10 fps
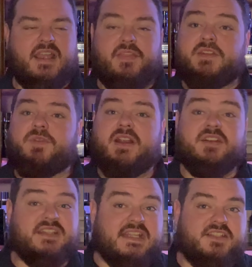this
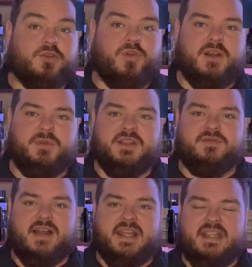fragrance is incredibly
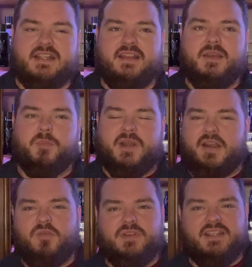inviting, but I
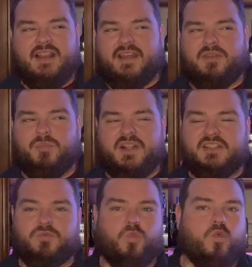don't get like the
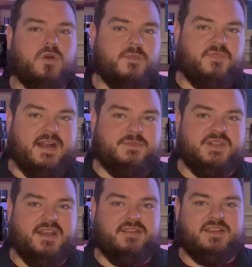biggest warm vibes
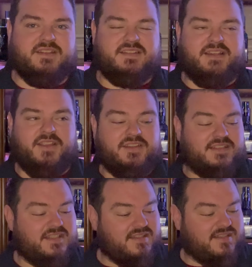out of this. Now
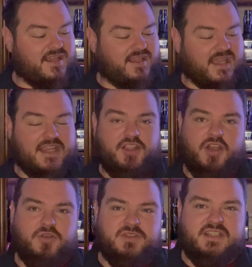this is like a
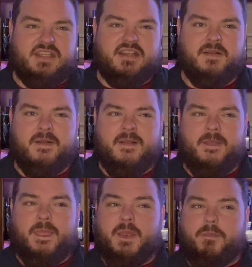cozy,
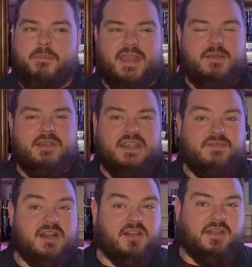maybe
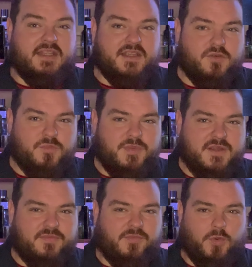even a little
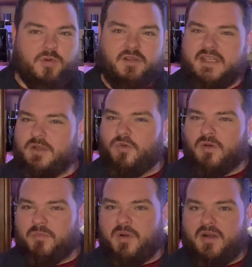bit florally
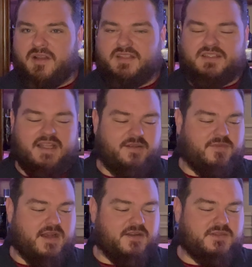gourmand style
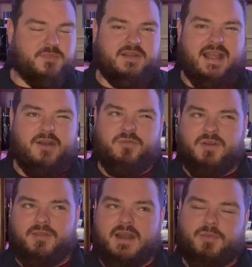fragrance, but I don't
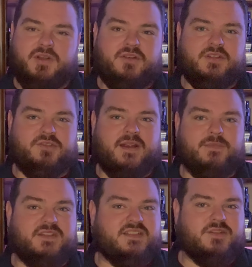know that I would describe
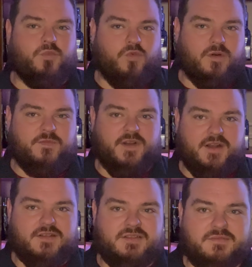this as a warm
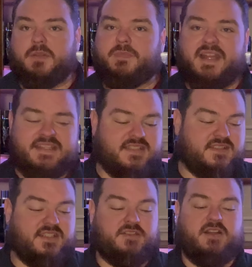fragrance. But as this
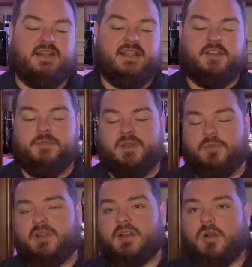gets dried down a little bit,
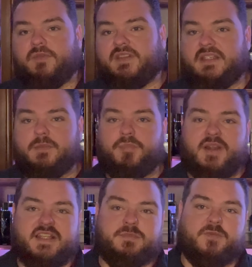we're gonna go over the
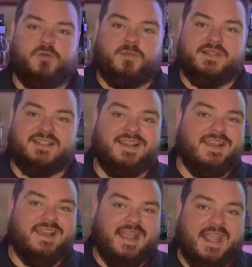price performance
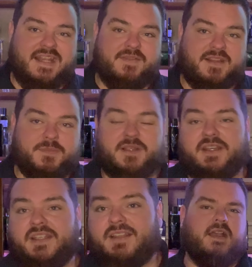and
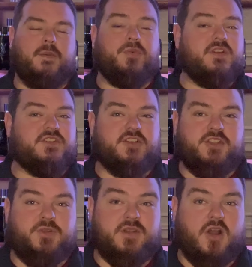availability. I'm pretty sure
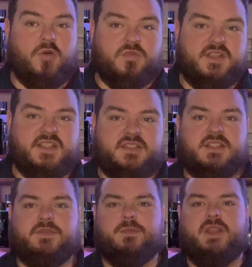you can only get
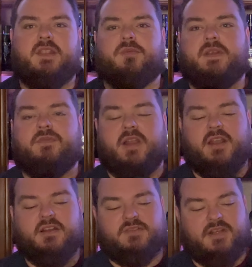this from day three
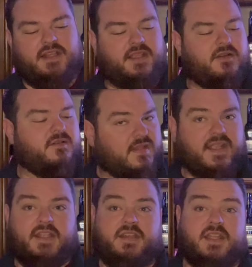fragrance right now.
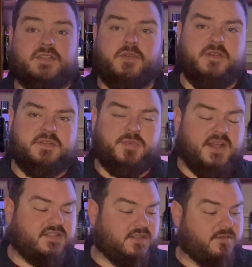And as far as the
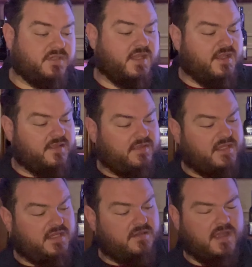price goes,
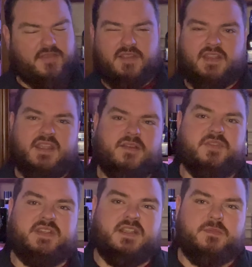the I think they have
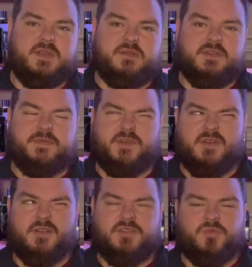the 10 mils
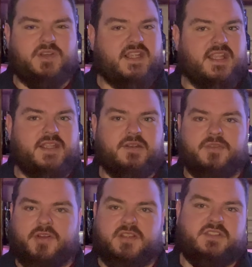for 28 or
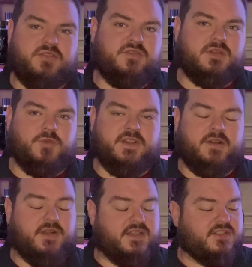32, somewhere in that
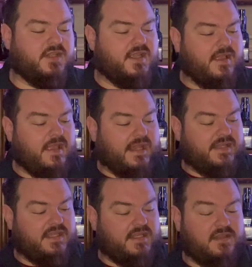range.
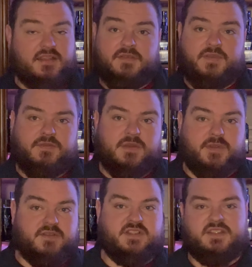And then the 50
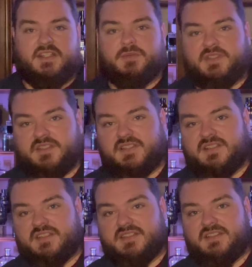mils, because that's what this
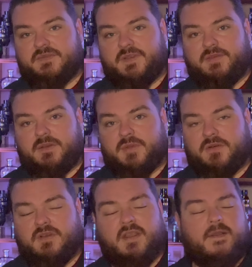is, this is a 50
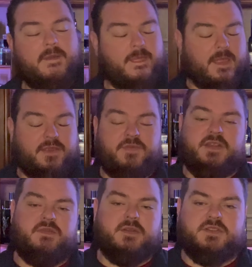mil. The
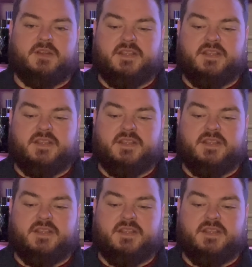50 mils on